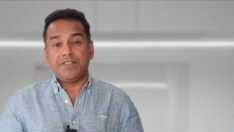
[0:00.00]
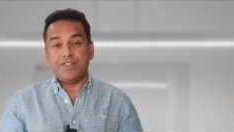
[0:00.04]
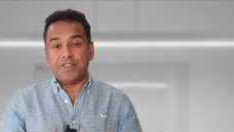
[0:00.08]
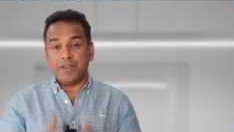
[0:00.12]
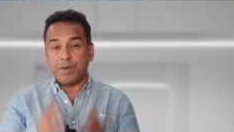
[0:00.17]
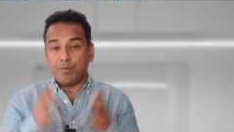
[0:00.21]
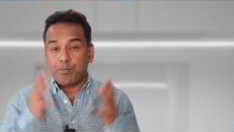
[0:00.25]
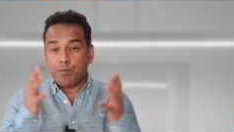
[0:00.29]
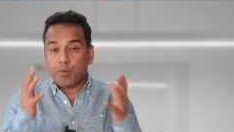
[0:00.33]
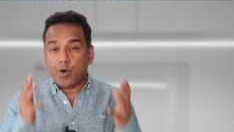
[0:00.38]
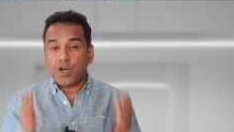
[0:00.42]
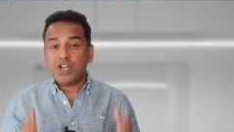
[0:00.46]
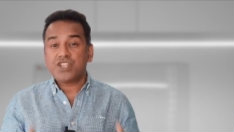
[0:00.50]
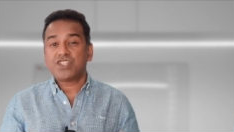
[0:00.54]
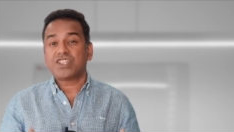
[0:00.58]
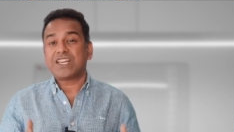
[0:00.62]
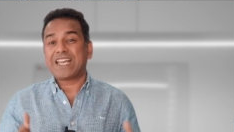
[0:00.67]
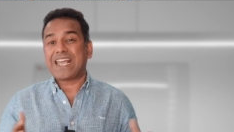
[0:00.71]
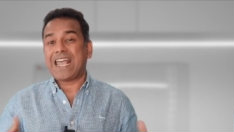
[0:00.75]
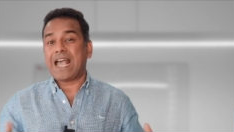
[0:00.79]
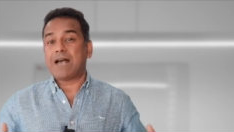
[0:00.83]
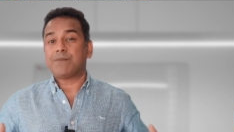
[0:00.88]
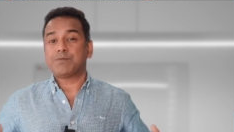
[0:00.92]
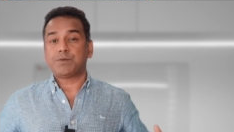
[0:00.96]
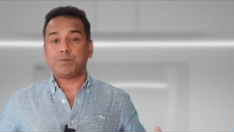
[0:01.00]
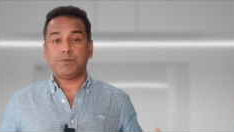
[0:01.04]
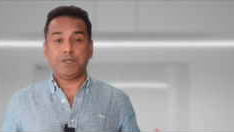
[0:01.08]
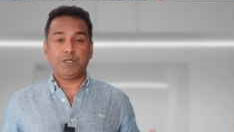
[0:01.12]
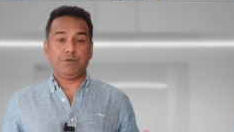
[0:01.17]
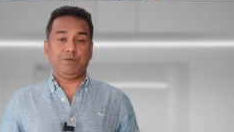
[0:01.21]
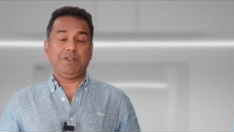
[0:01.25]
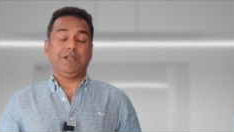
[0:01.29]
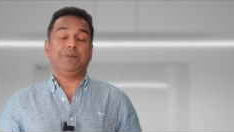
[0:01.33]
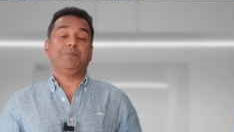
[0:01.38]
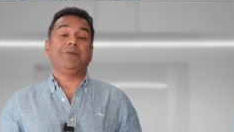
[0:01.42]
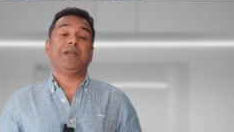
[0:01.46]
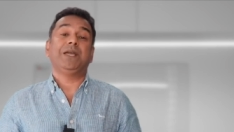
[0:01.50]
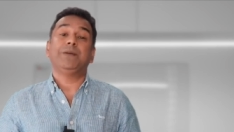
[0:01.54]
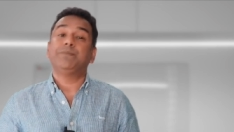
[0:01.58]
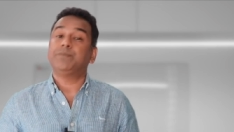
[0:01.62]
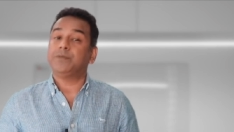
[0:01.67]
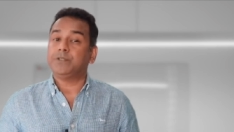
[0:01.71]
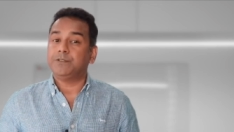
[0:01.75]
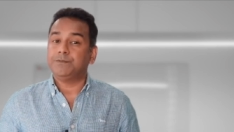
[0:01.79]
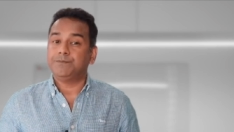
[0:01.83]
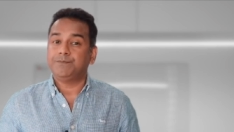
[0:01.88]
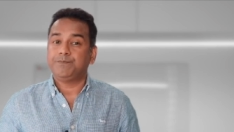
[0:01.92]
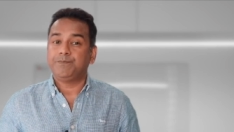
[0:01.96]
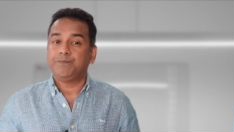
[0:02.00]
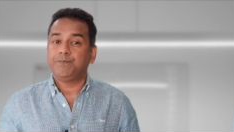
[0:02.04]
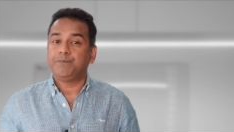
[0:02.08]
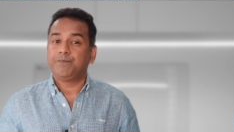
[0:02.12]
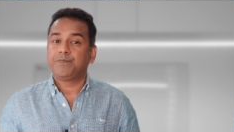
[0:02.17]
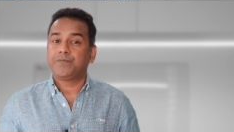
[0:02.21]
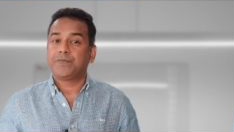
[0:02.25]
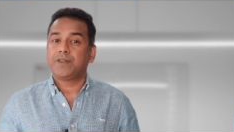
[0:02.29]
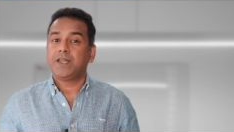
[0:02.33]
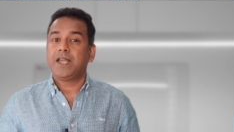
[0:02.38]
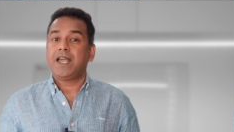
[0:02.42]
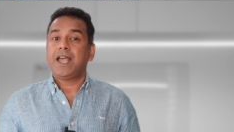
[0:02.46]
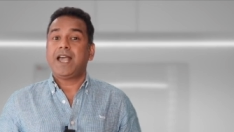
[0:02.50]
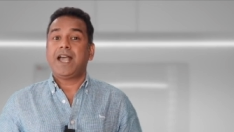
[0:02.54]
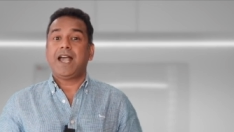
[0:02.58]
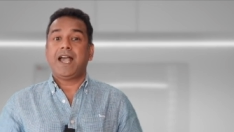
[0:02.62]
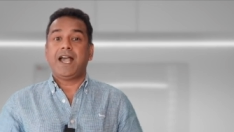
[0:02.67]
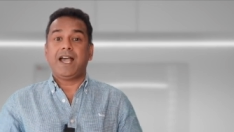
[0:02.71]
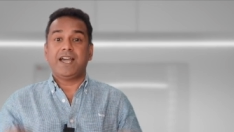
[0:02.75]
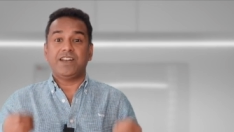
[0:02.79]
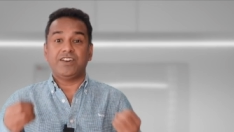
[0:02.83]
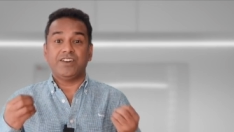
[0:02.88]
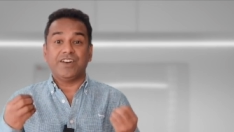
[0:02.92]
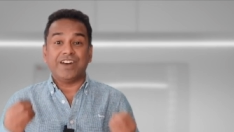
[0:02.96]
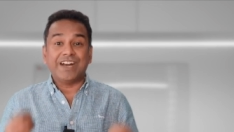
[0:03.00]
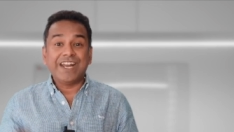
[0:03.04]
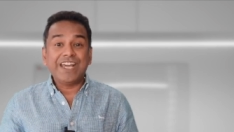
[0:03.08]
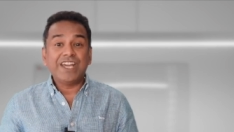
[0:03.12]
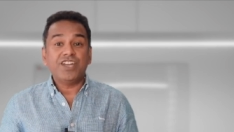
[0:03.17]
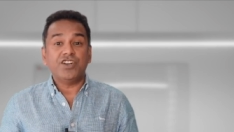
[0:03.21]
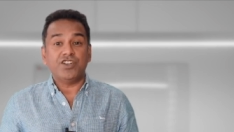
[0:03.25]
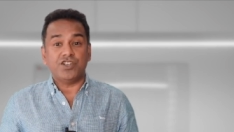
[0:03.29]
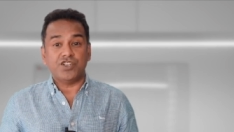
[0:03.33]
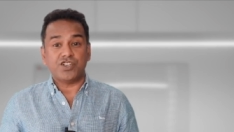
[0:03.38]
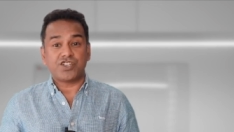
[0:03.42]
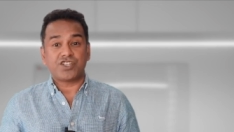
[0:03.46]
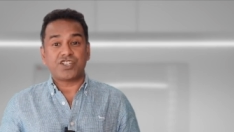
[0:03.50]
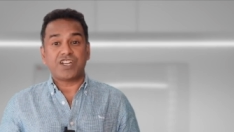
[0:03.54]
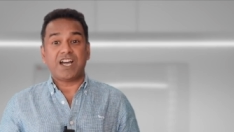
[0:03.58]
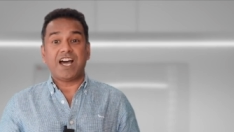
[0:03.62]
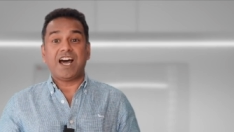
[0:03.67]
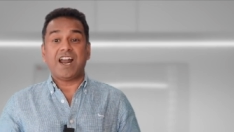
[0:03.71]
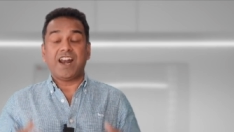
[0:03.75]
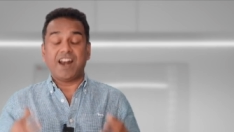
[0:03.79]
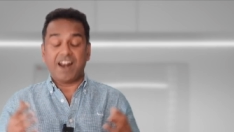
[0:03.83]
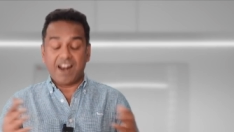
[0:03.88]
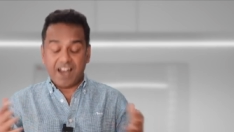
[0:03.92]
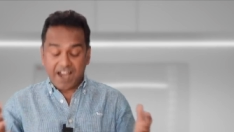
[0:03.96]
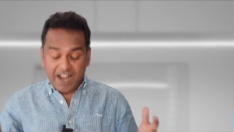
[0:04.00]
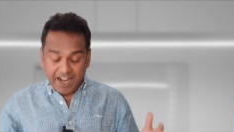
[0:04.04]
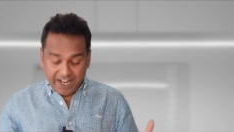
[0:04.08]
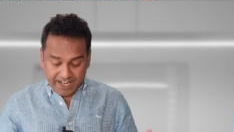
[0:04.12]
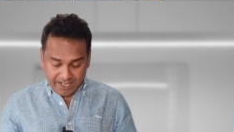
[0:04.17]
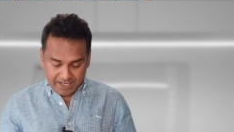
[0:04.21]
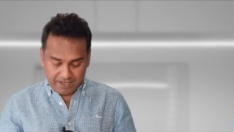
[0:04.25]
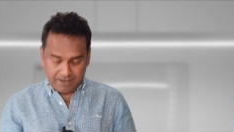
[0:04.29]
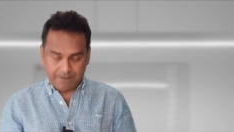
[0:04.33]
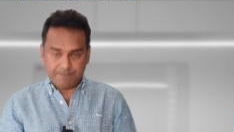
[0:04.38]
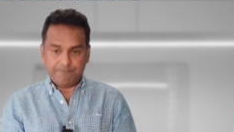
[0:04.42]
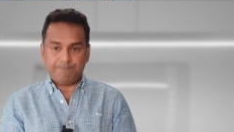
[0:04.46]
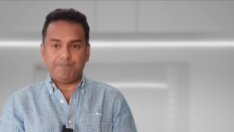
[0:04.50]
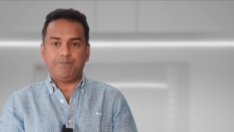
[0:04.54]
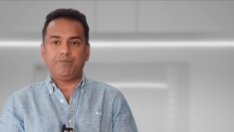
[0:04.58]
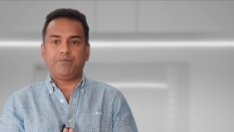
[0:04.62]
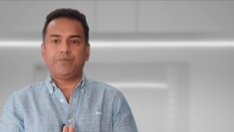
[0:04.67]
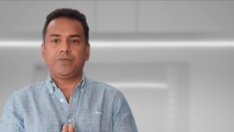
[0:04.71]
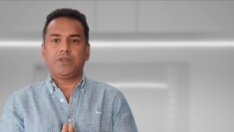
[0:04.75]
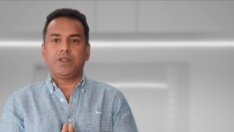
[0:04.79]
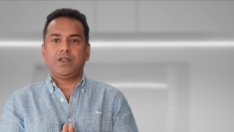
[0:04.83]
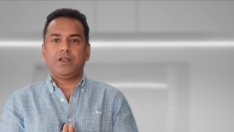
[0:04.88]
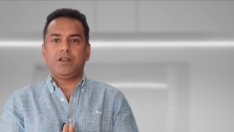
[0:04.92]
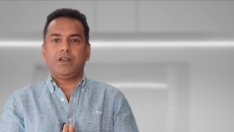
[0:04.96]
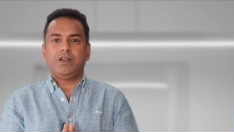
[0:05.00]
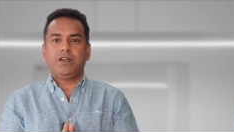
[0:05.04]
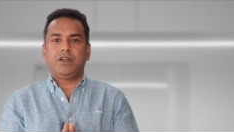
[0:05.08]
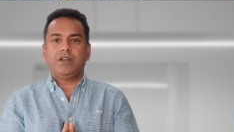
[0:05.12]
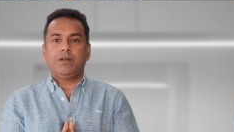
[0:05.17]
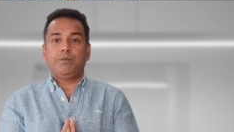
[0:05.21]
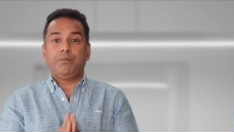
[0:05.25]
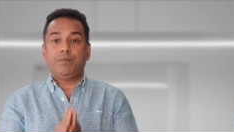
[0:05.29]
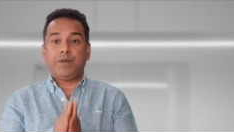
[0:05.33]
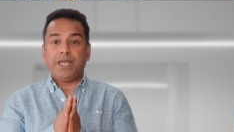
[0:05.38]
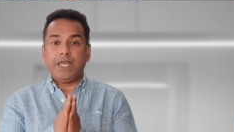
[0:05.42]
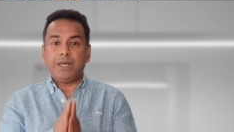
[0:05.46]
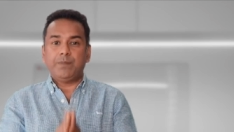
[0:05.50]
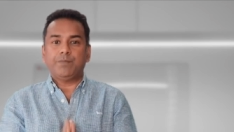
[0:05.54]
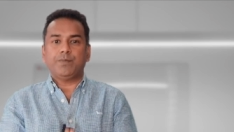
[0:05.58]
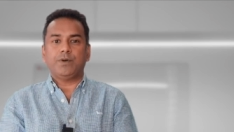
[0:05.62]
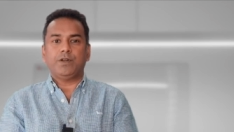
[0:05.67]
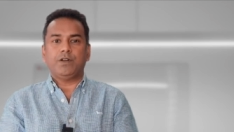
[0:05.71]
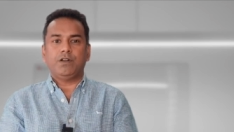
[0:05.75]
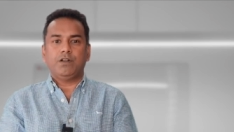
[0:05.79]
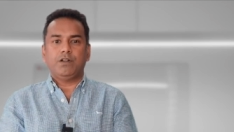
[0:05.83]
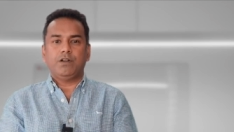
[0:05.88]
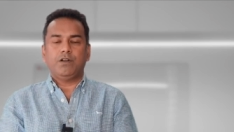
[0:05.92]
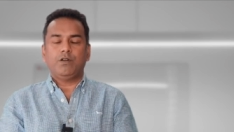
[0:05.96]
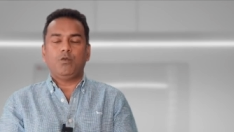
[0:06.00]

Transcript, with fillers: they bridge the gaps between people. And leaders align people